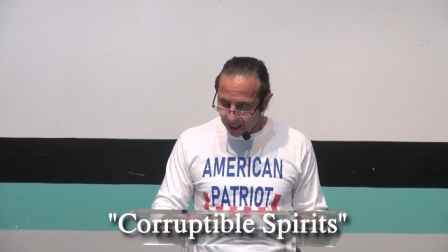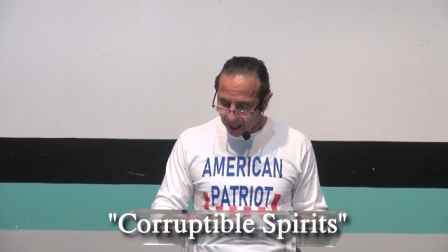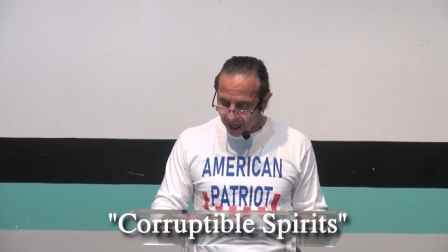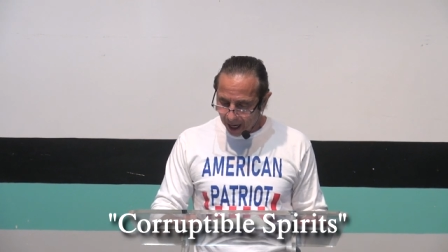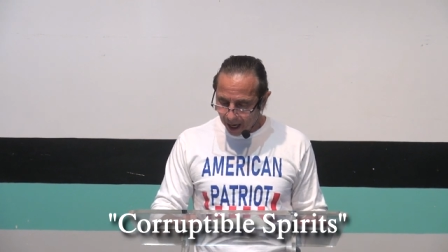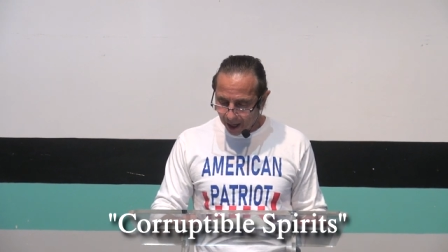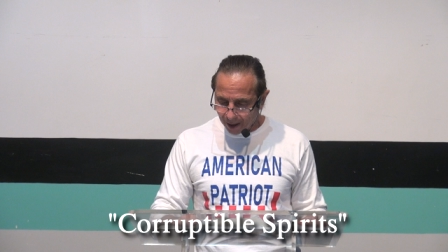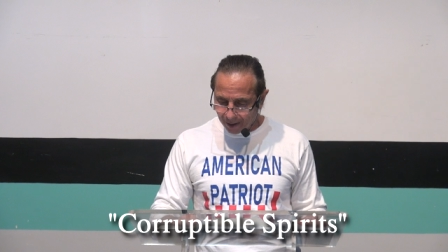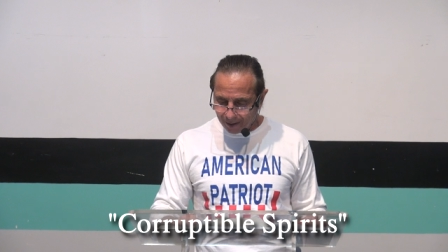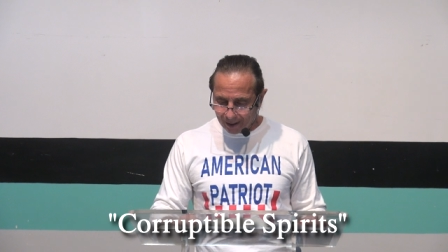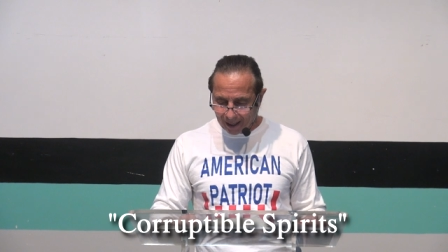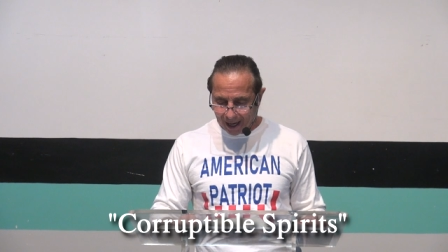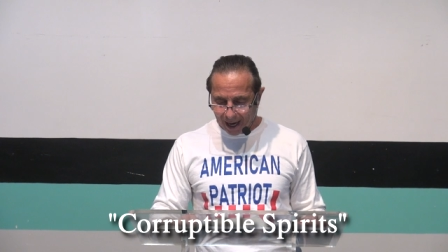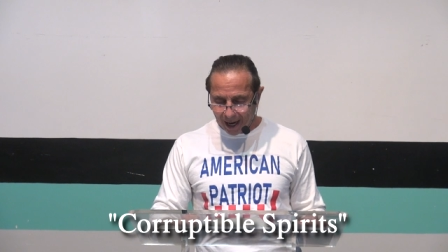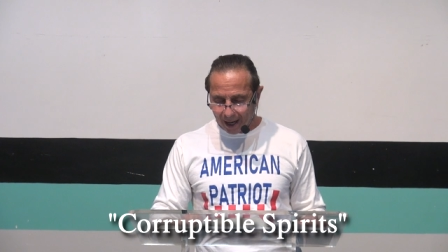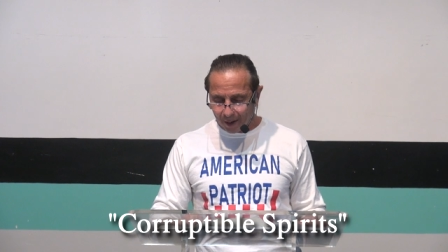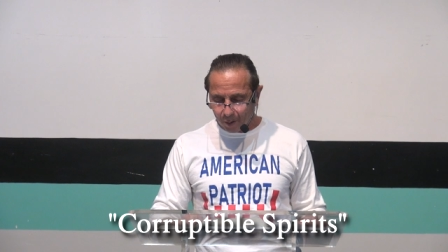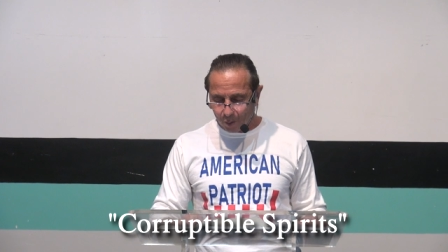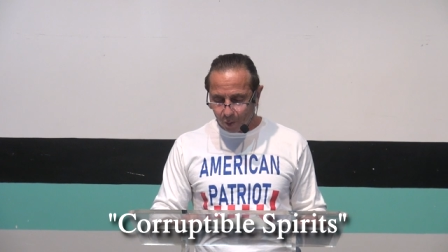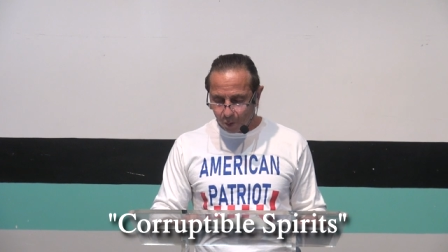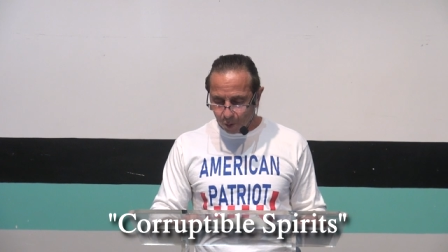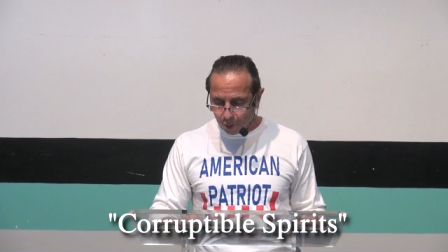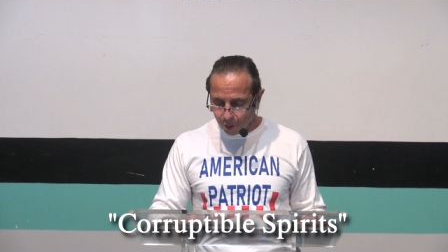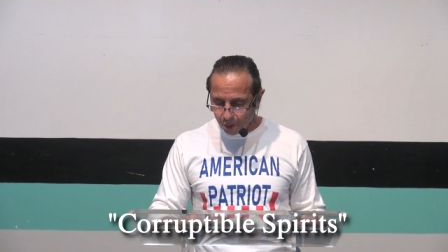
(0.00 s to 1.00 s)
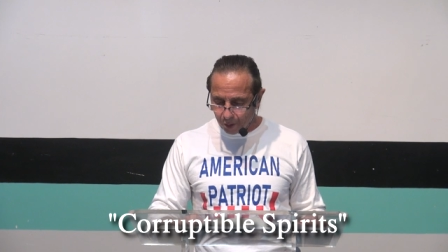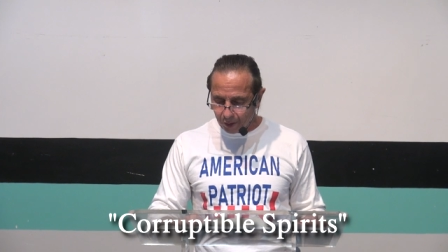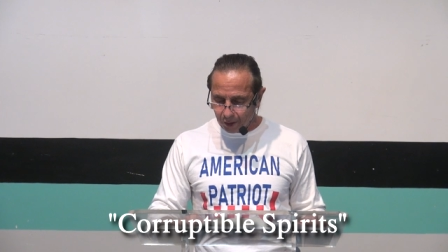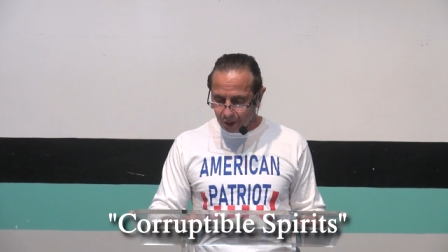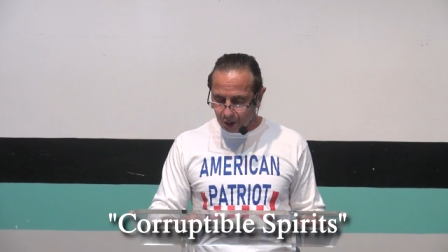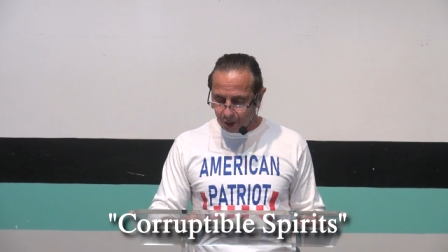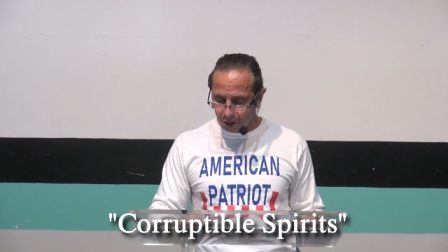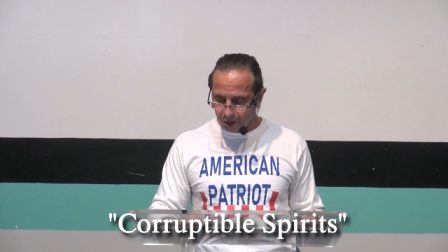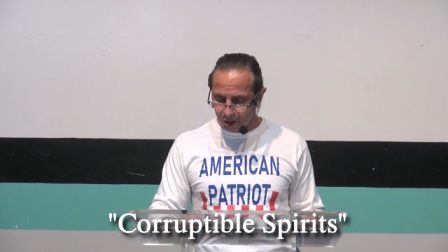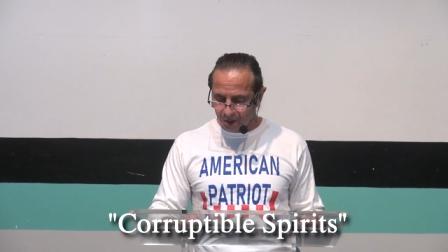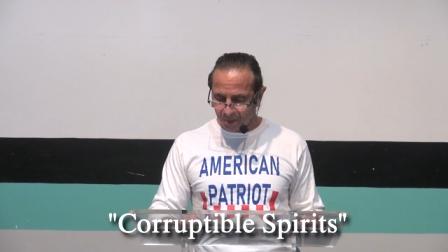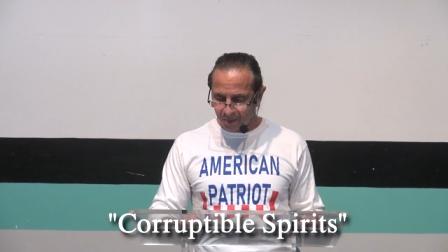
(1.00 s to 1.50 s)
are not worthy
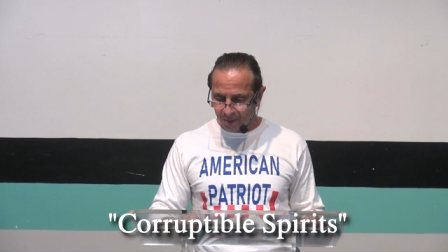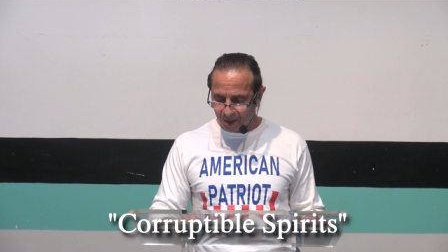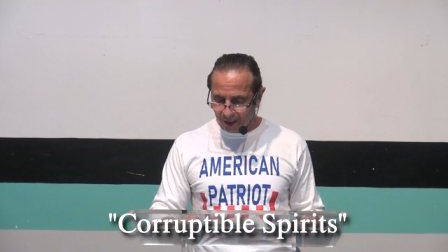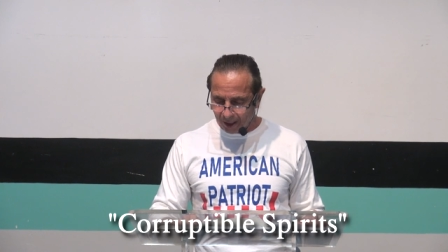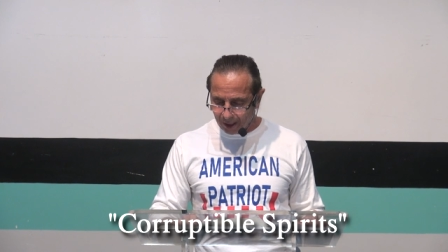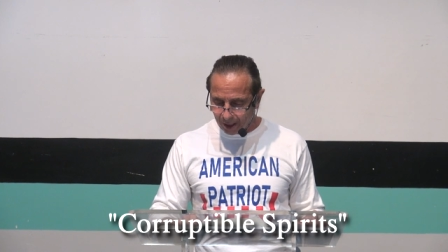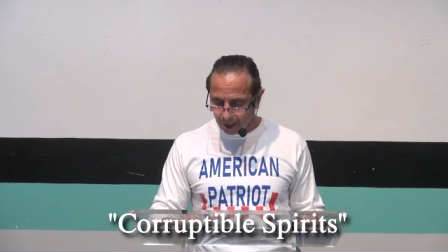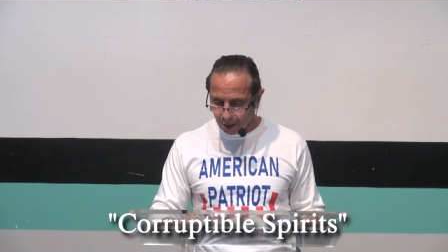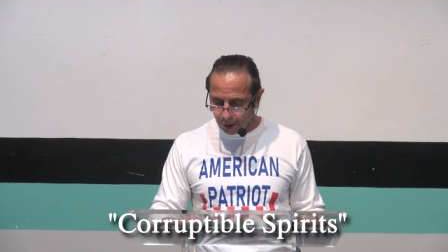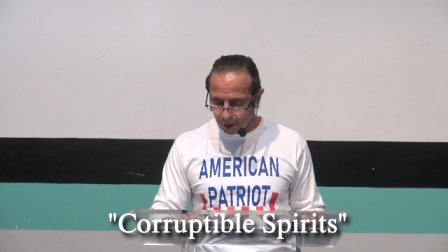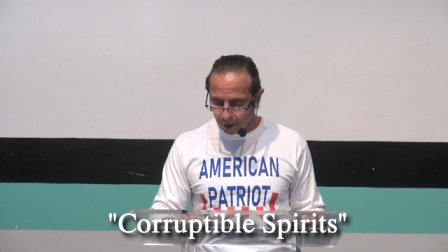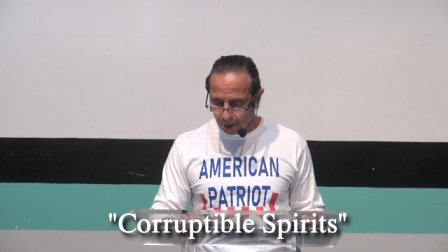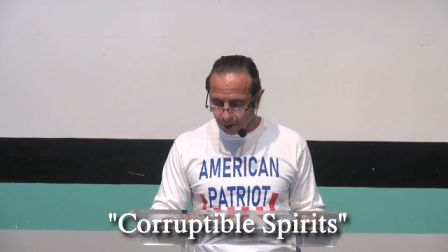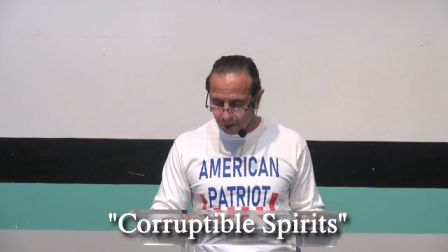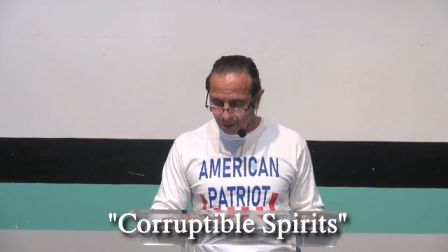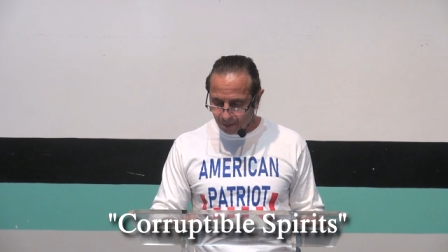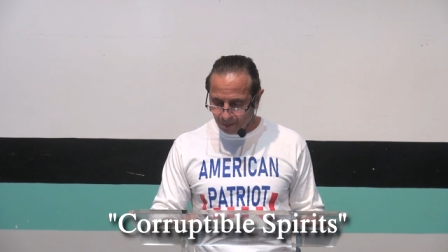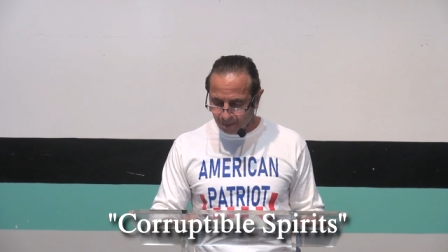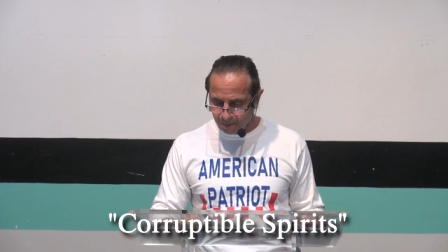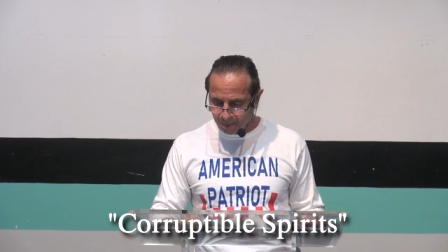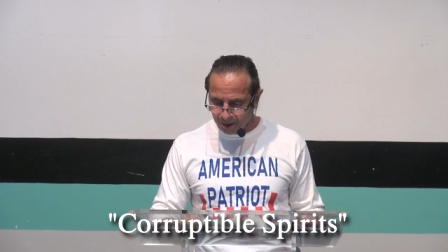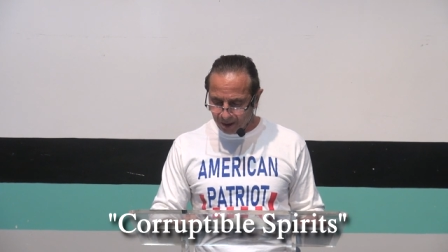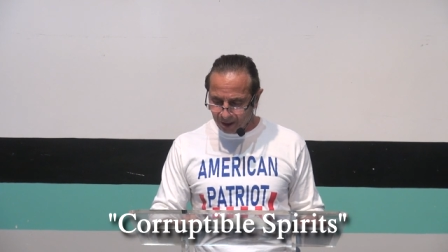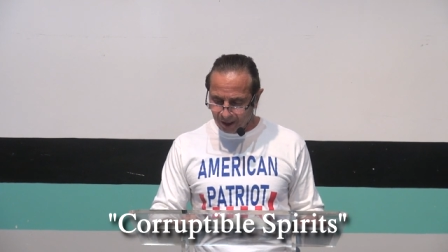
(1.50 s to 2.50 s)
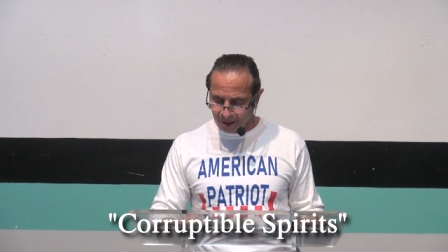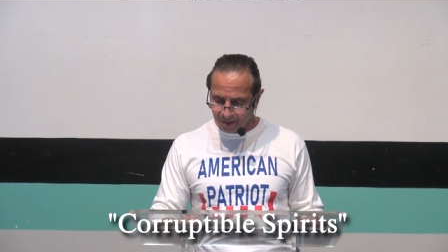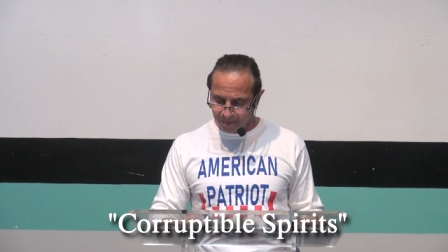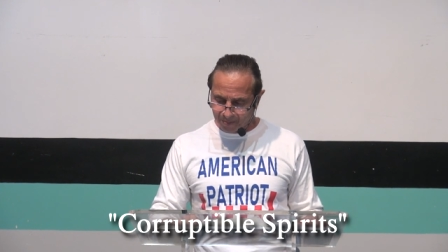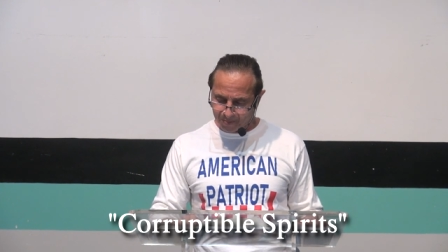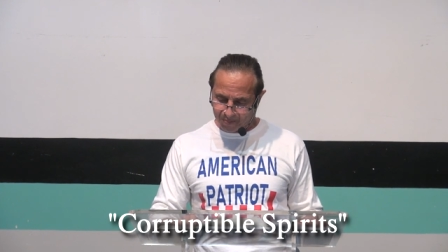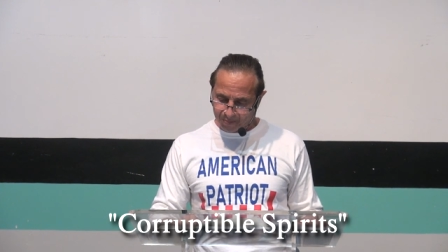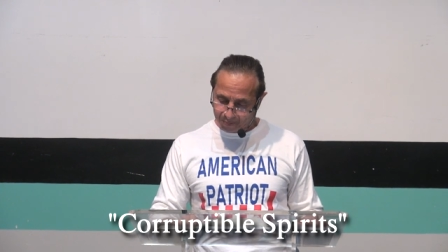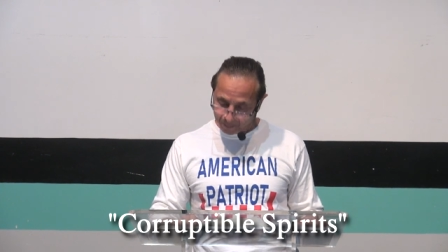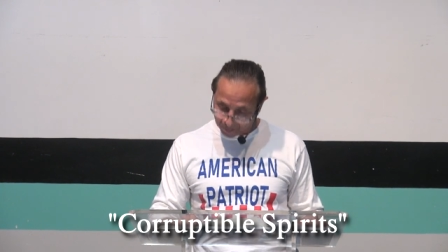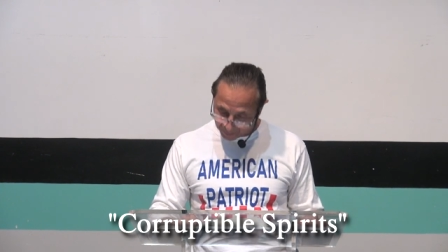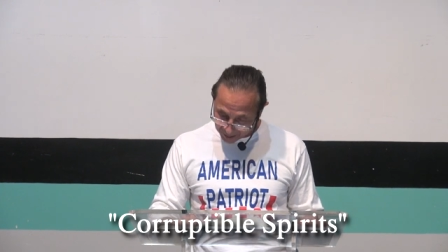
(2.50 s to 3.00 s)
to be, be
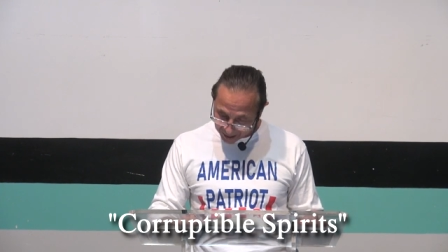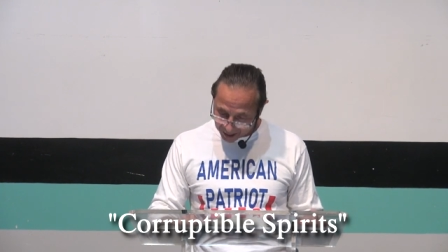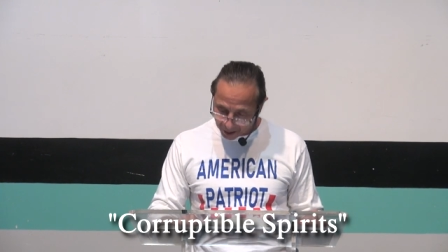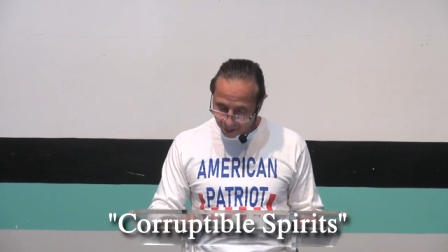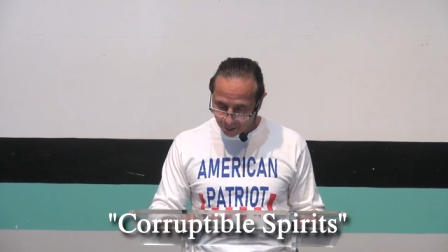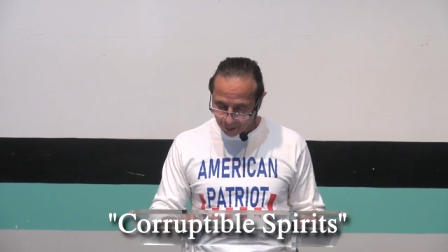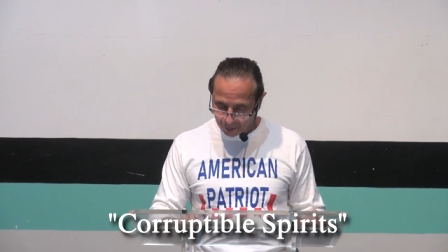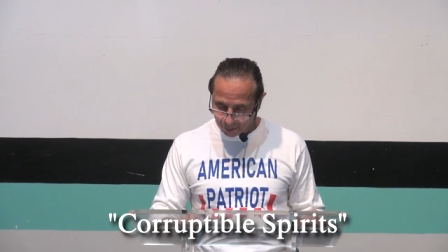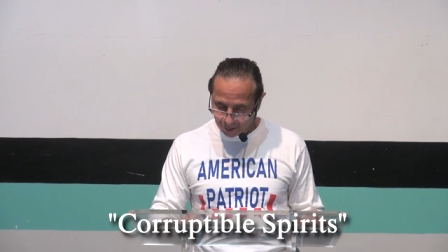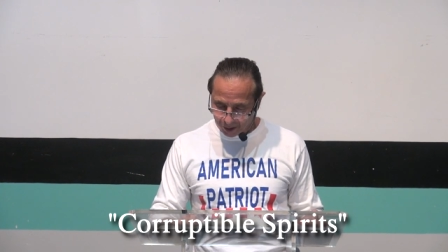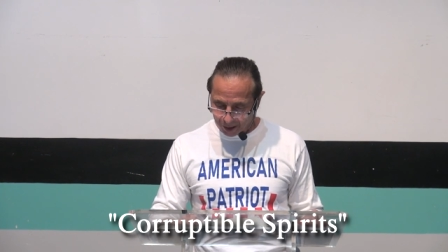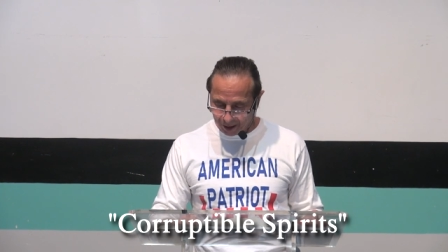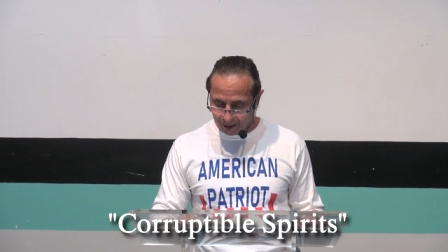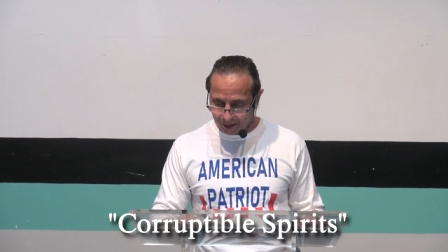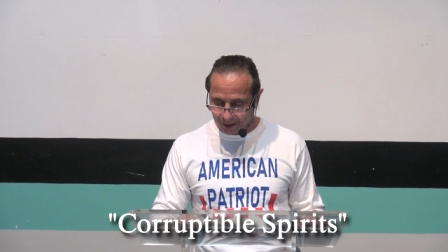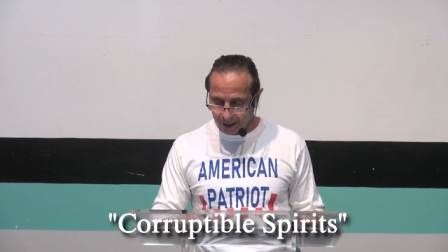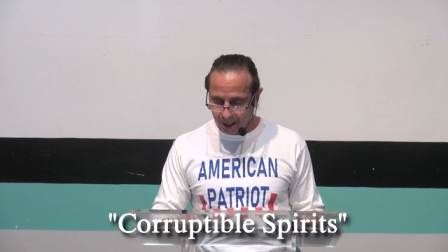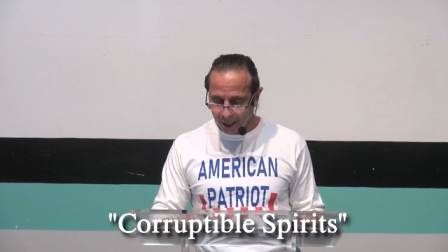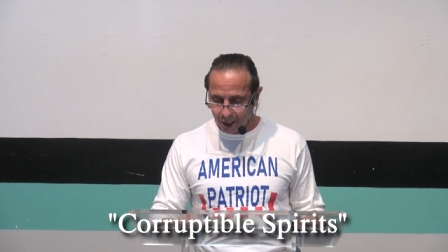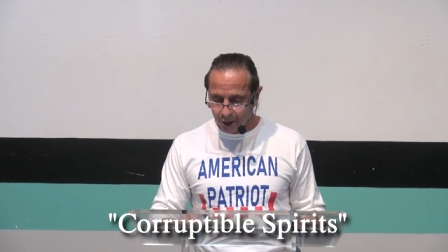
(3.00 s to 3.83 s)
compared with